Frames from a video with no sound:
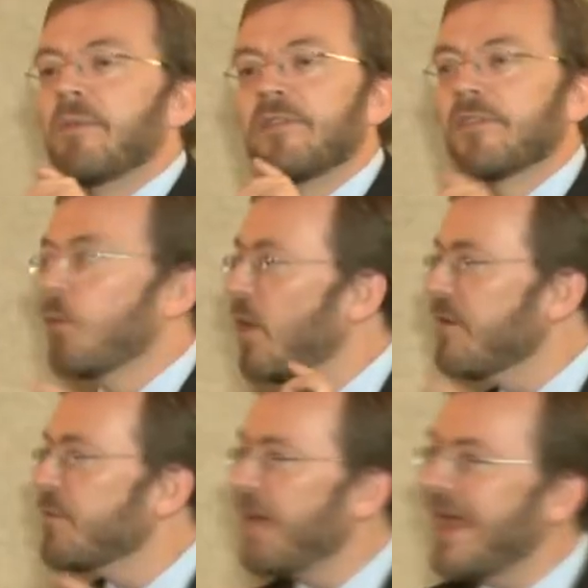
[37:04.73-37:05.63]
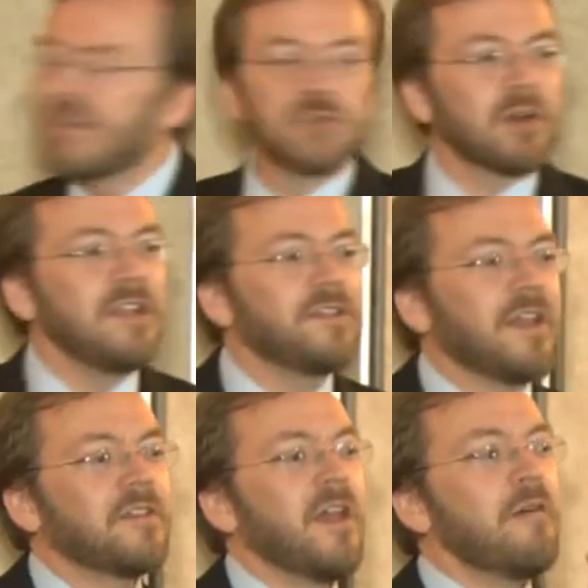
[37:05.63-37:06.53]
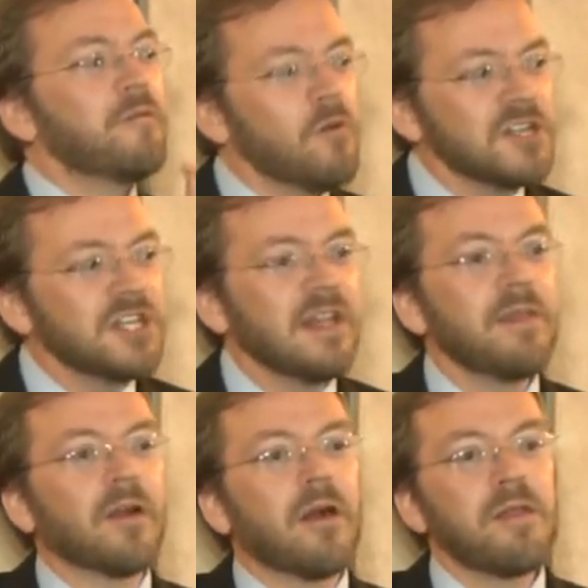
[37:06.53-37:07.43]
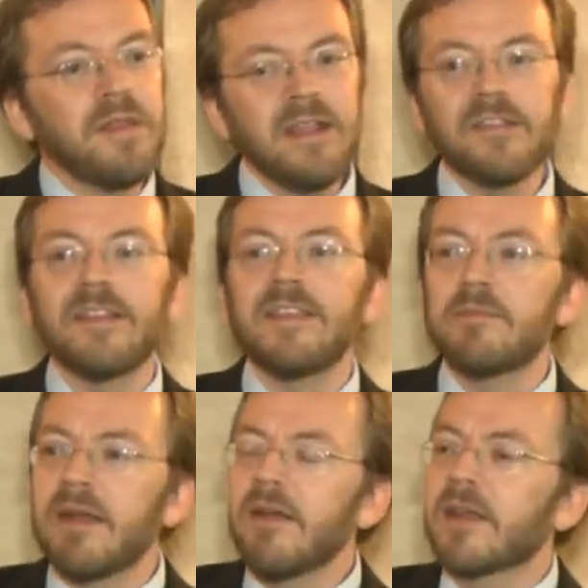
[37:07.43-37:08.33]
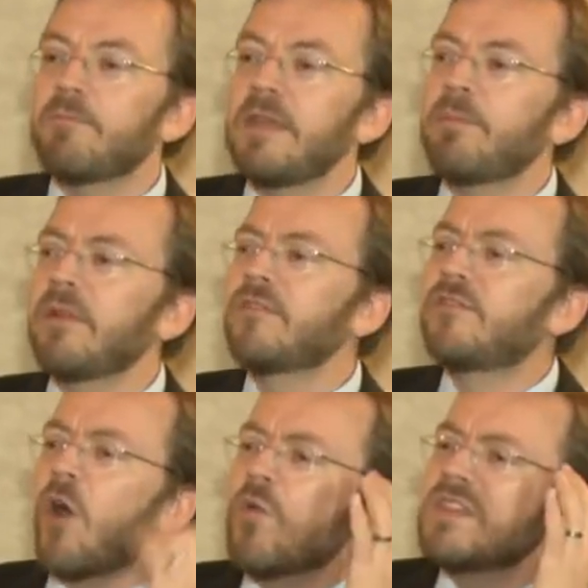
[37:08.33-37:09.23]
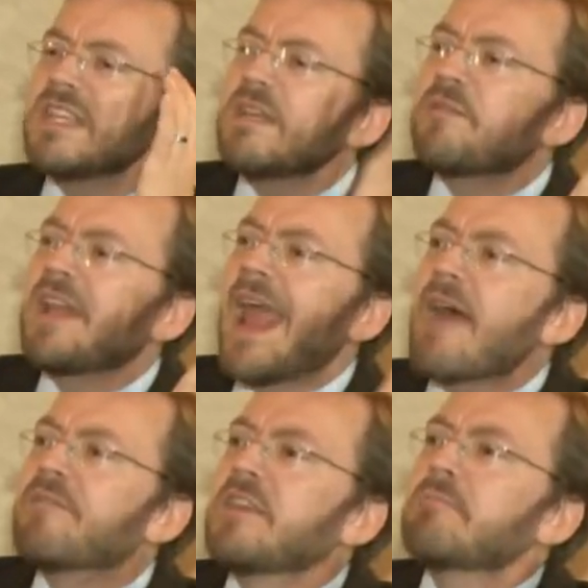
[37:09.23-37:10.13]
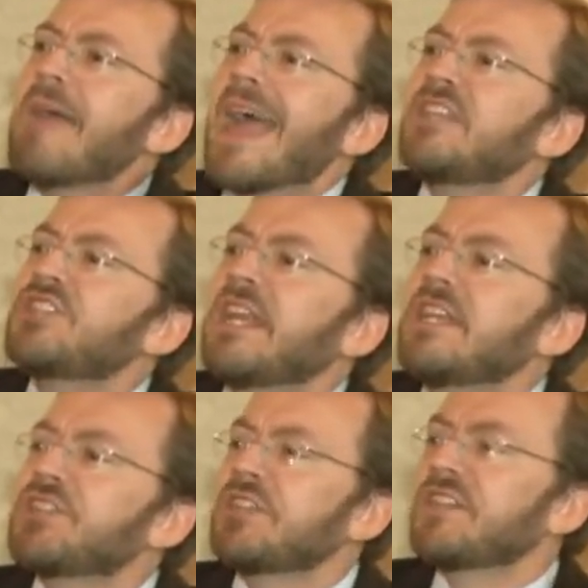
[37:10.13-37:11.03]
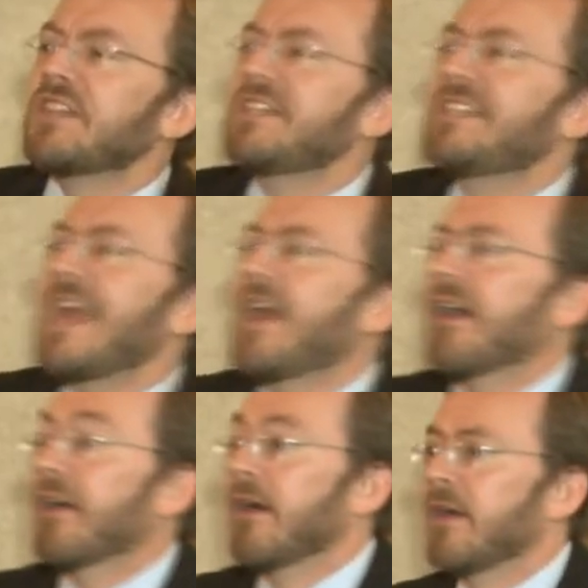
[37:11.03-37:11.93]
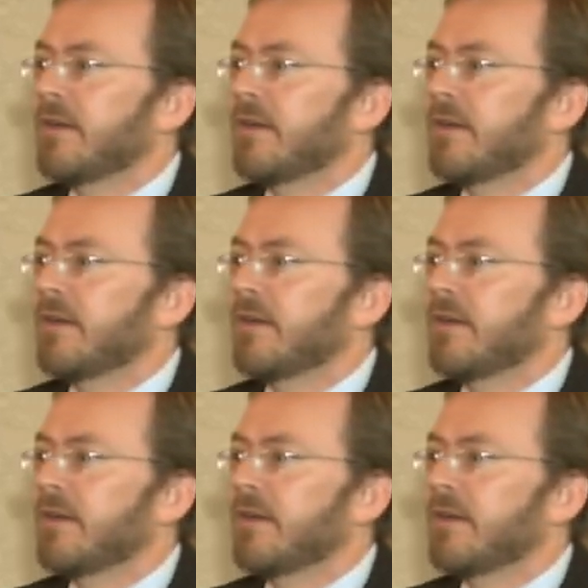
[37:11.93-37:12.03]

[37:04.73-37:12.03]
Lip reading: but there's a wonderful passage where he says, fortunately, there are things that the American people don't even have the imagination to dare.